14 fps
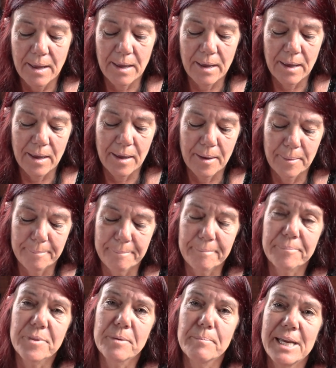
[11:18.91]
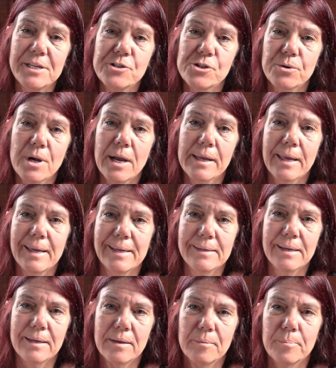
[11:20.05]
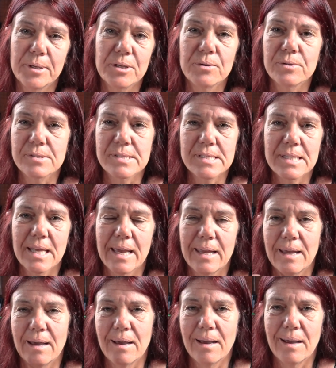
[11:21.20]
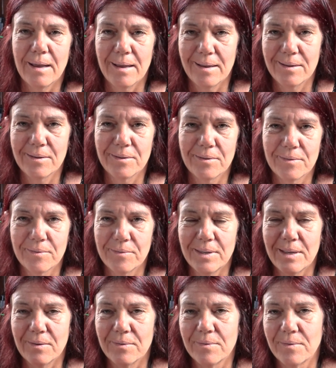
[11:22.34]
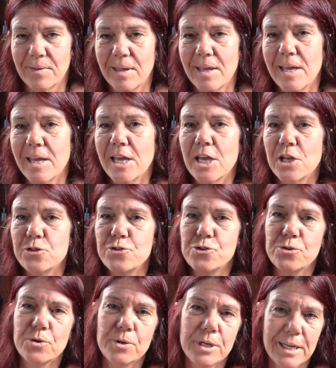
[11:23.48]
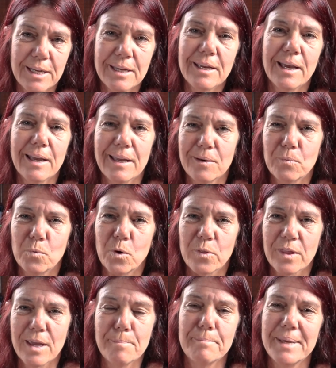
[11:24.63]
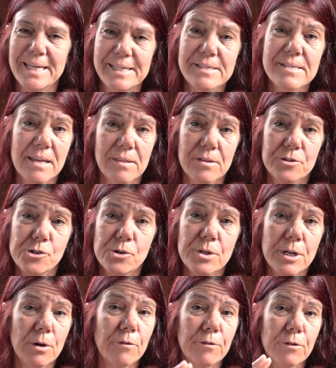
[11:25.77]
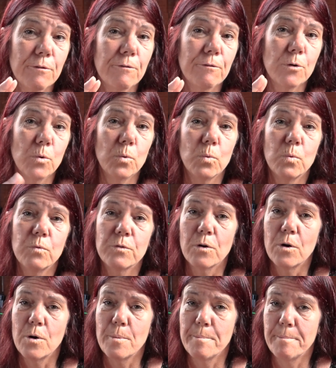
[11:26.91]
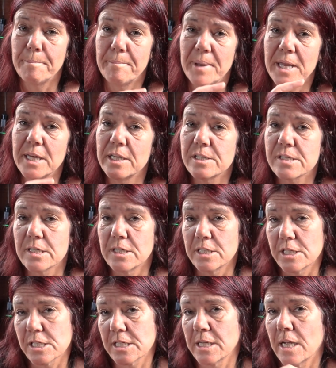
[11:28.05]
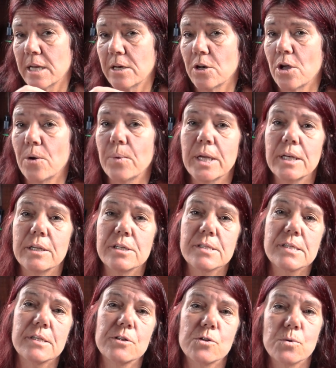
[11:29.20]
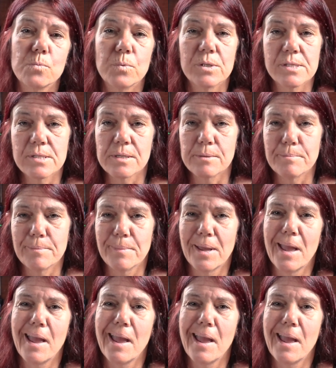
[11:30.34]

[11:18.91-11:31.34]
The major arcana, because they are, yeah, a journey, and what that means. They're the journey of the fall from innocence and unknowingness into wisdom